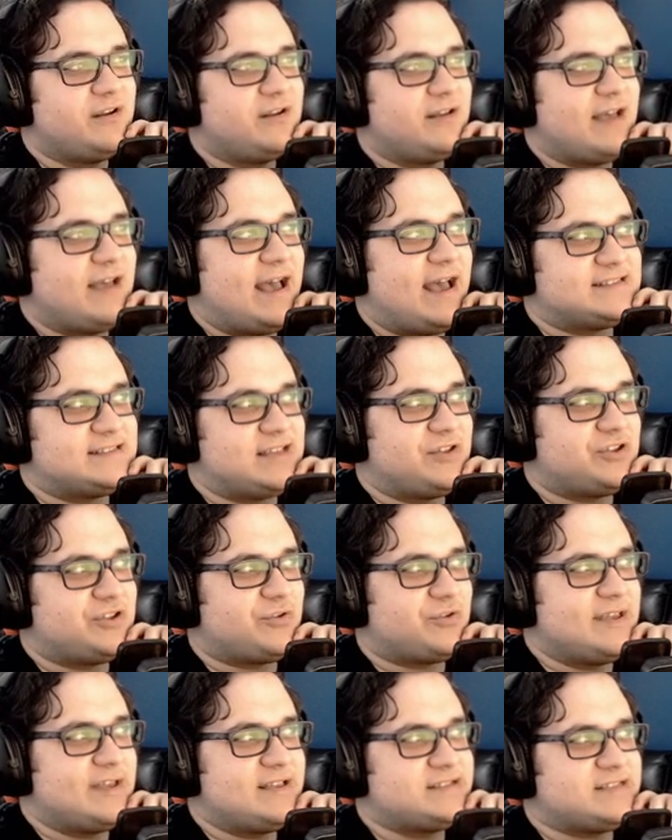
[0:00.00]
as Elden
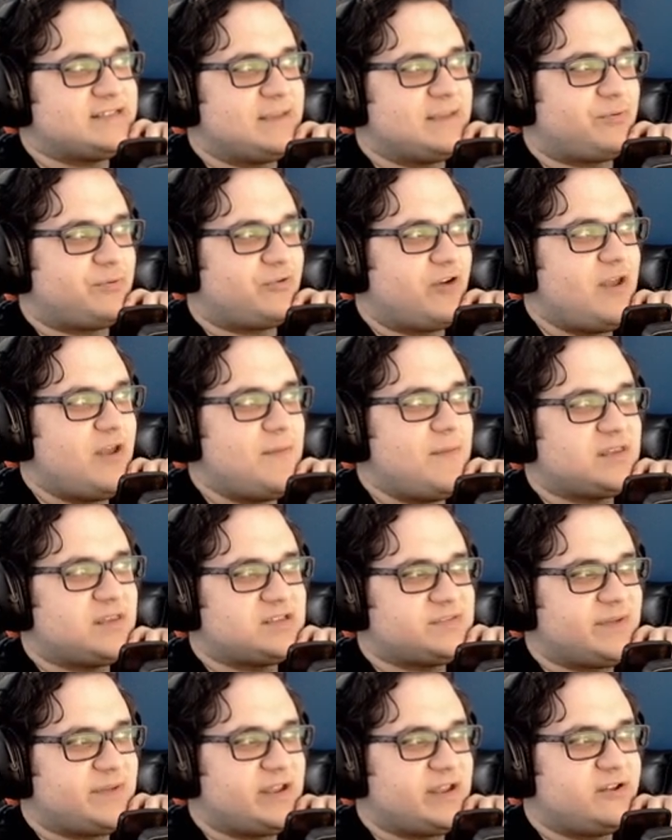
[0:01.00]
Ring is a premium
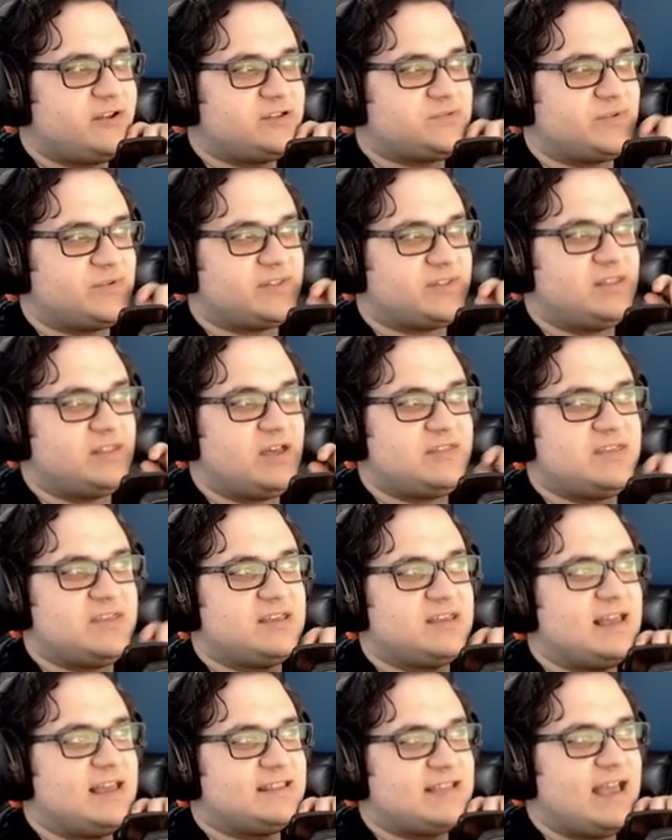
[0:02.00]
experience with nothing
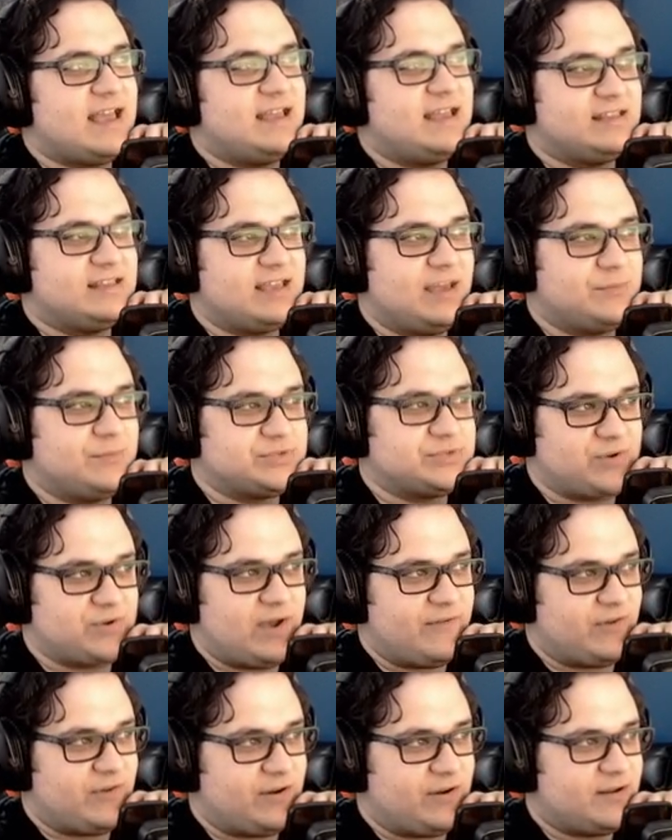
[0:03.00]
like that in the game
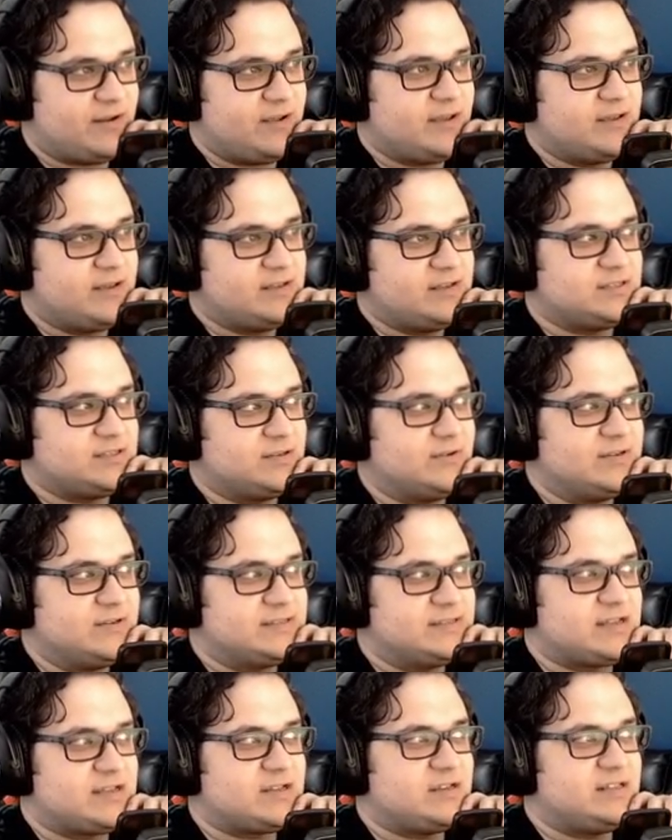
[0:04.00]
whatsoever. So it
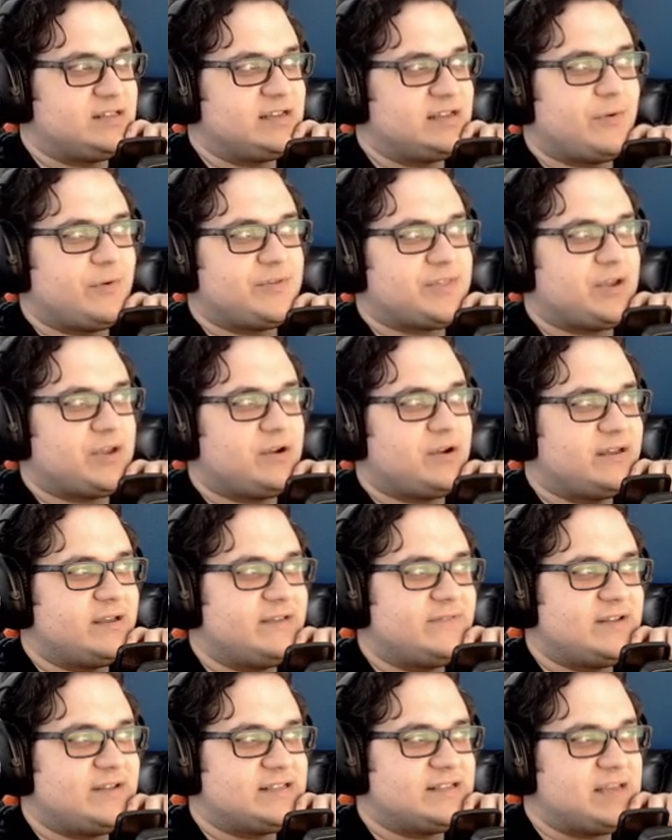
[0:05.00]
is unclear what they're
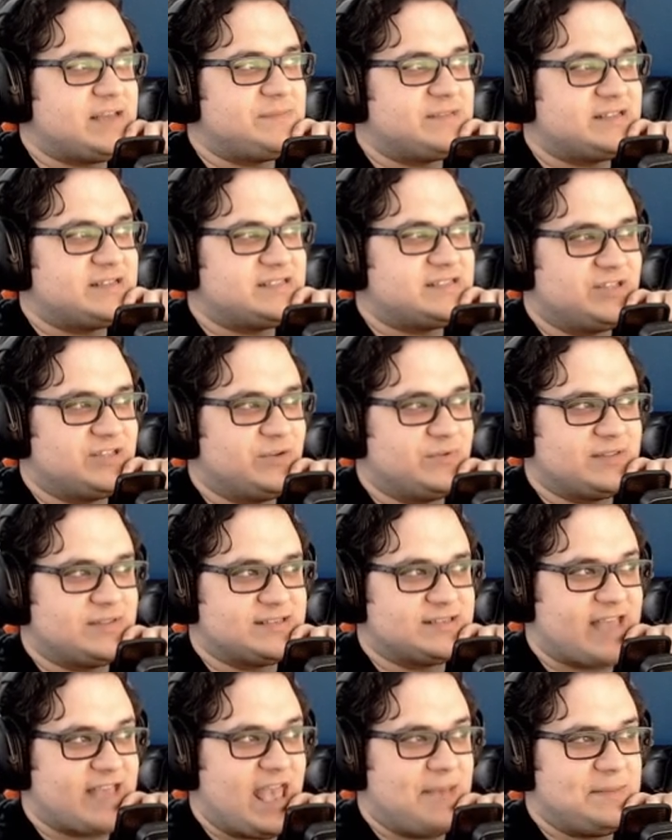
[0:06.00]
even attempting to do with
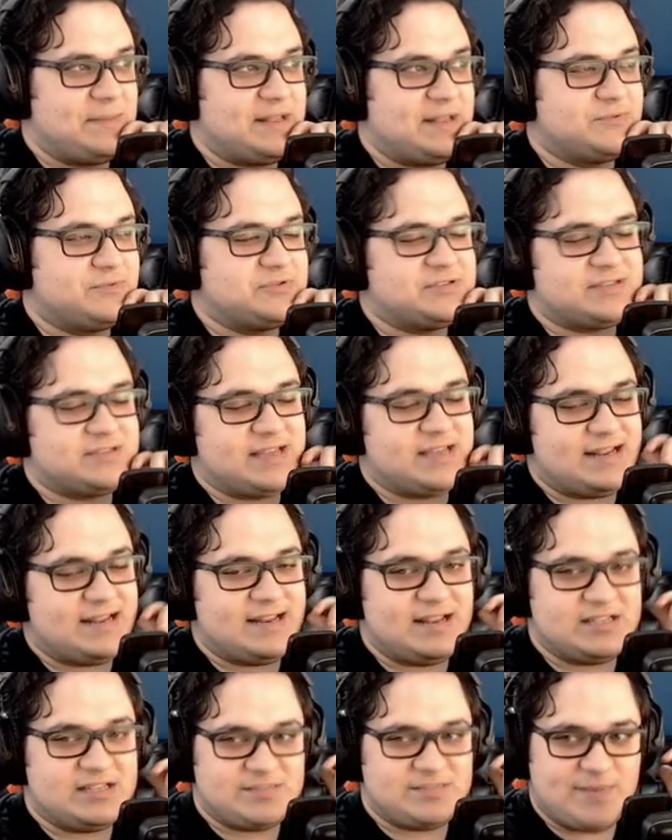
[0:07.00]
this game. It, it was, it, and
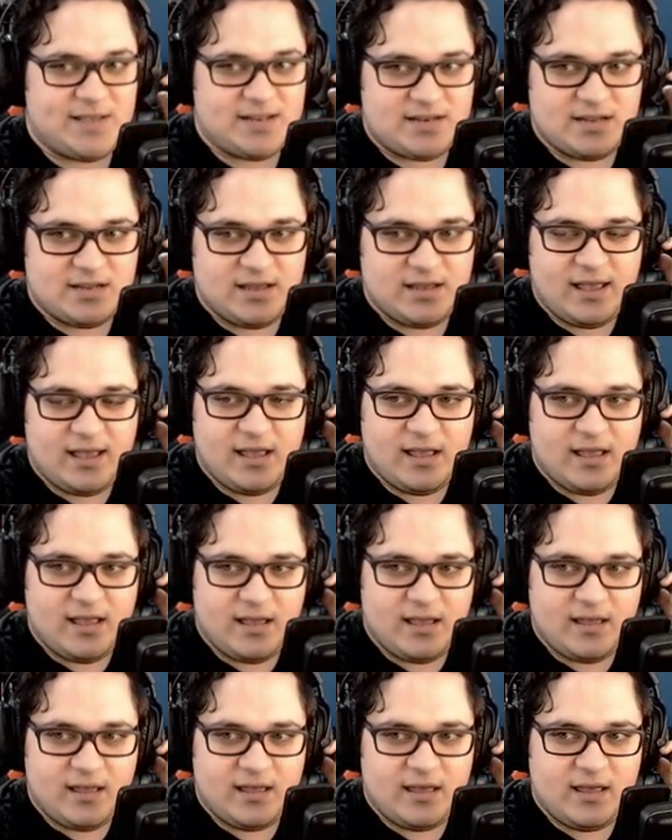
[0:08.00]
it's been
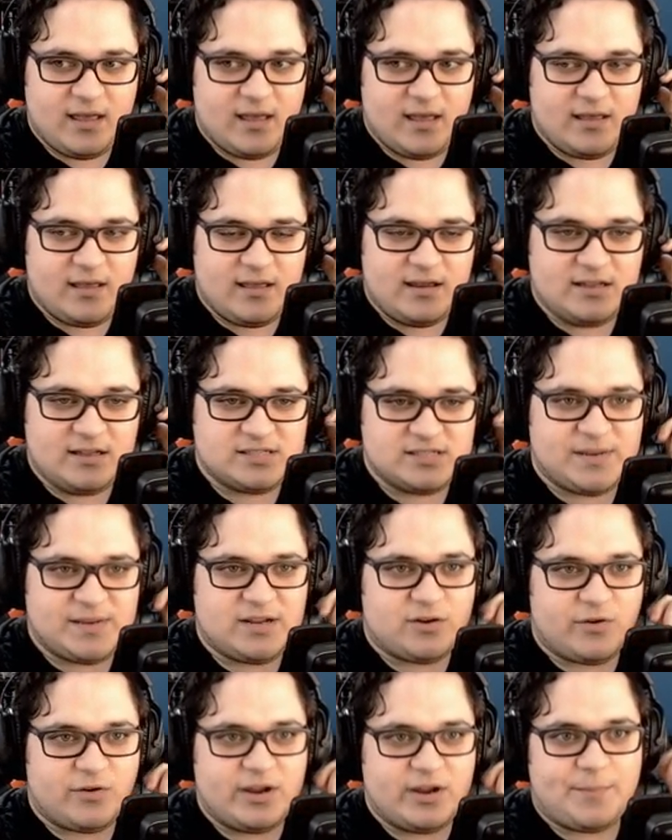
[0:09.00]
it, it has been
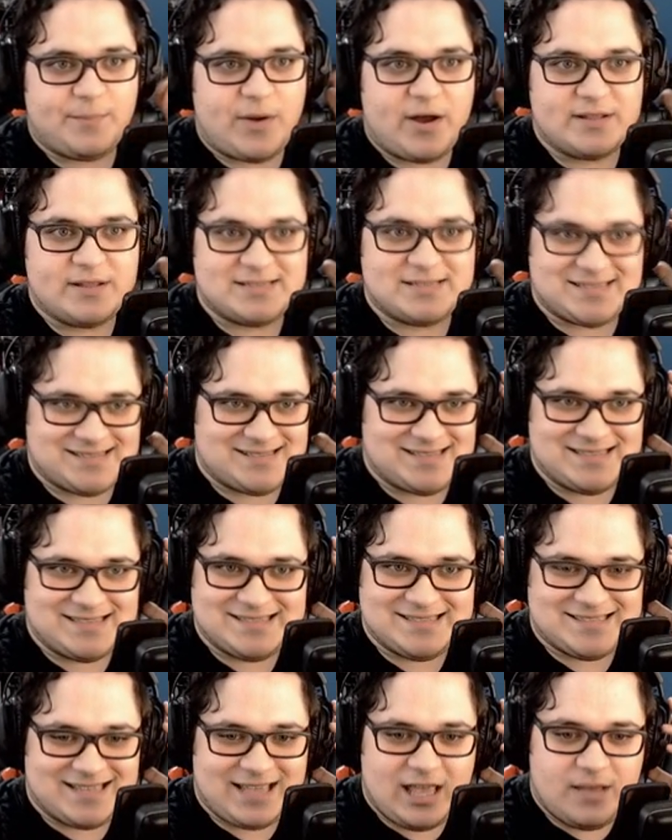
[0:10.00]
agreed upon
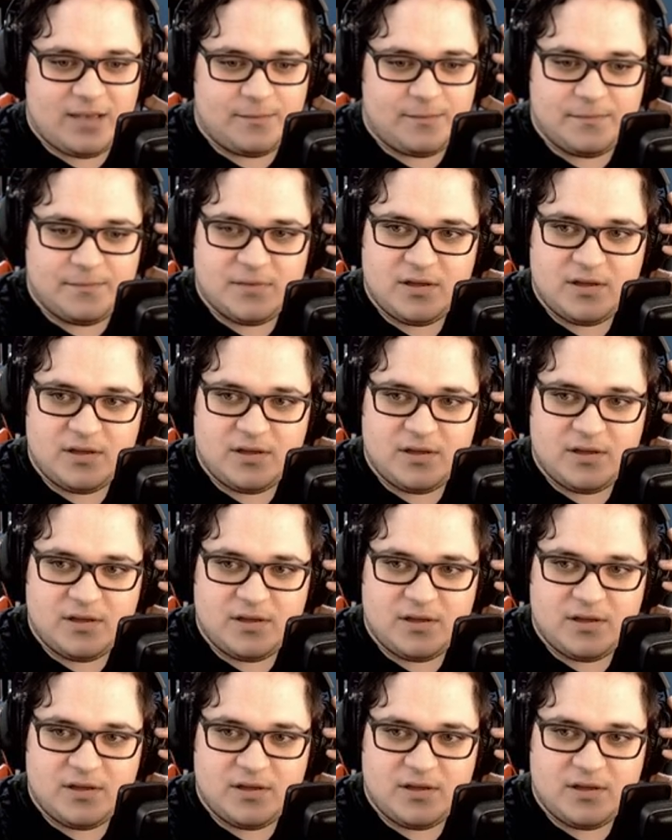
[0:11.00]
since the game